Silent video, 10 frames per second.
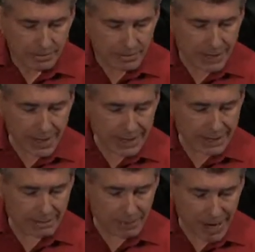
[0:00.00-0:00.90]
But I
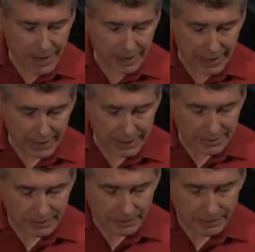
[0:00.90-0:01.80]
didn't buy that.
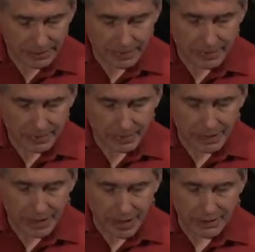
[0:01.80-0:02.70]

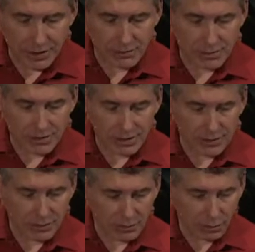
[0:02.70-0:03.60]
I thought it was
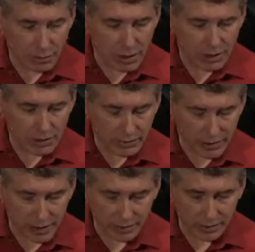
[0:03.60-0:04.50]
either one or
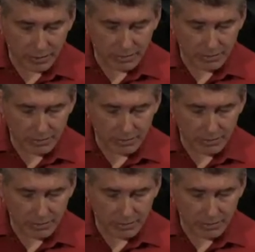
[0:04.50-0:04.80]
the other.